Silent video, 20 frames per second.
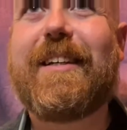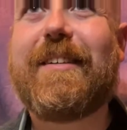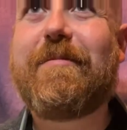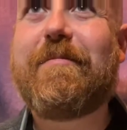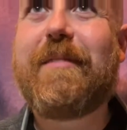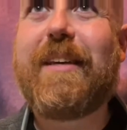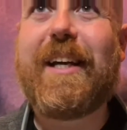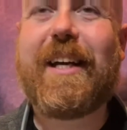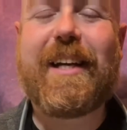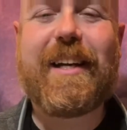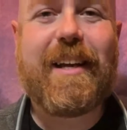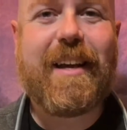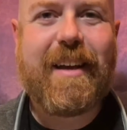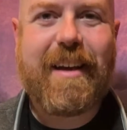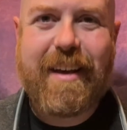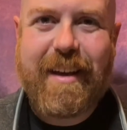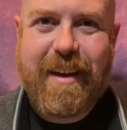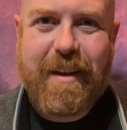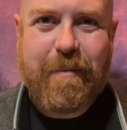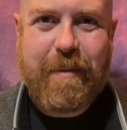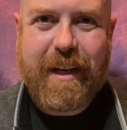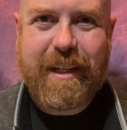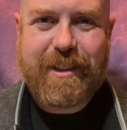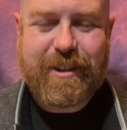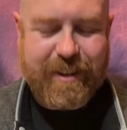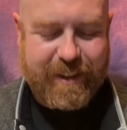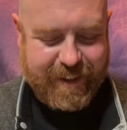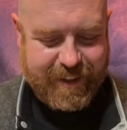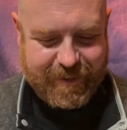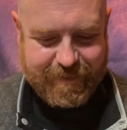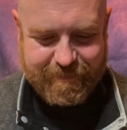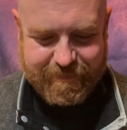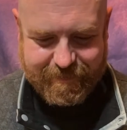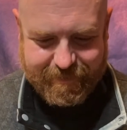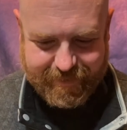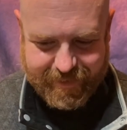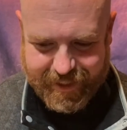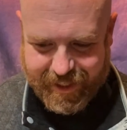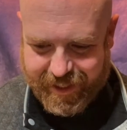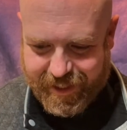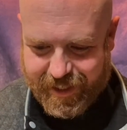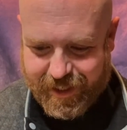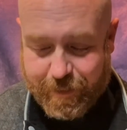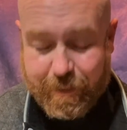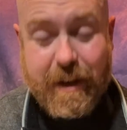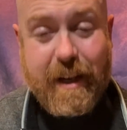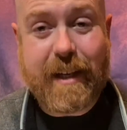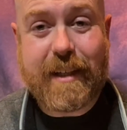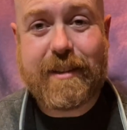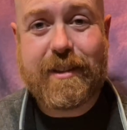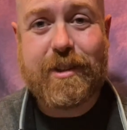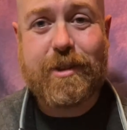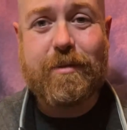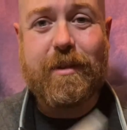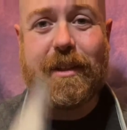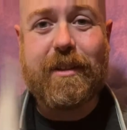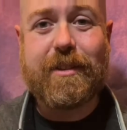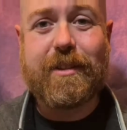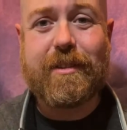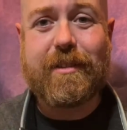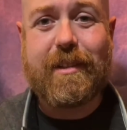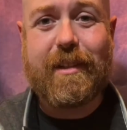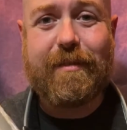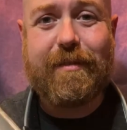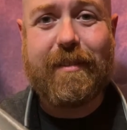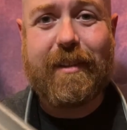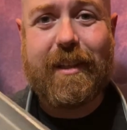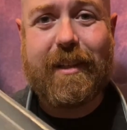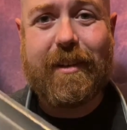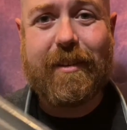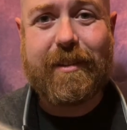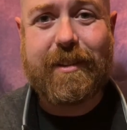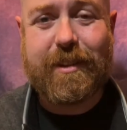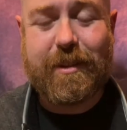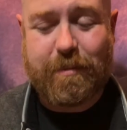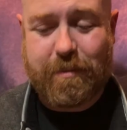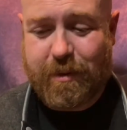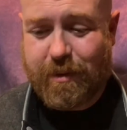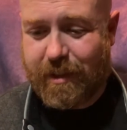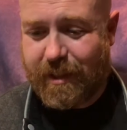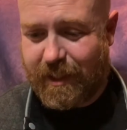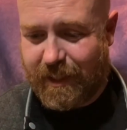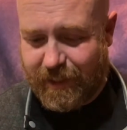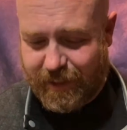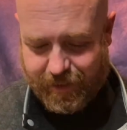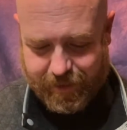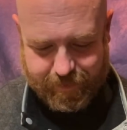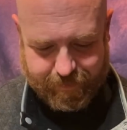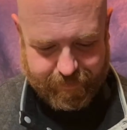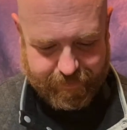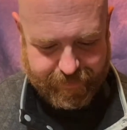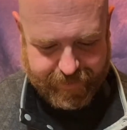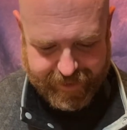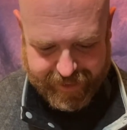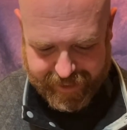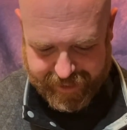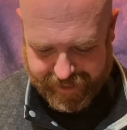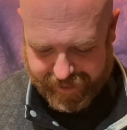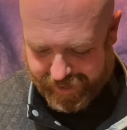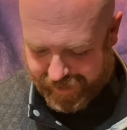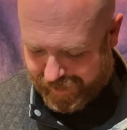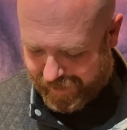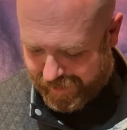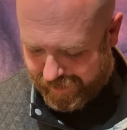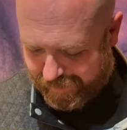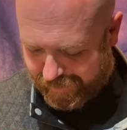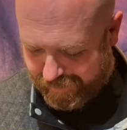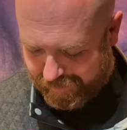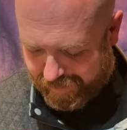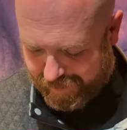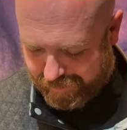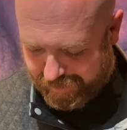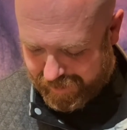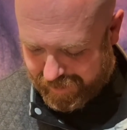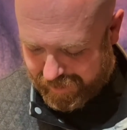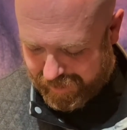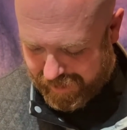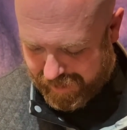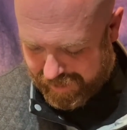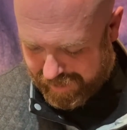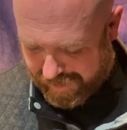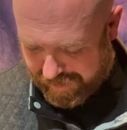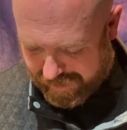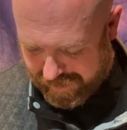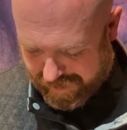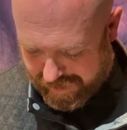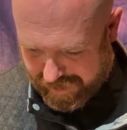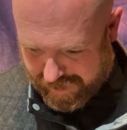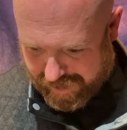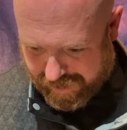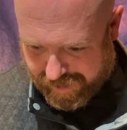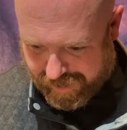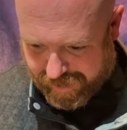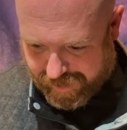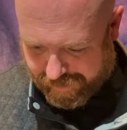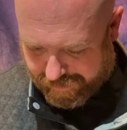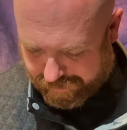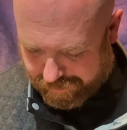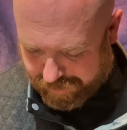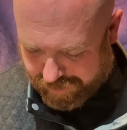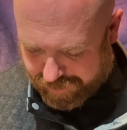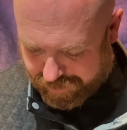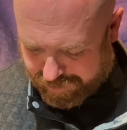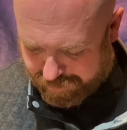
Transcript: And Patreon page as well. So definitely go and support him. If I'm not mistaken, produced by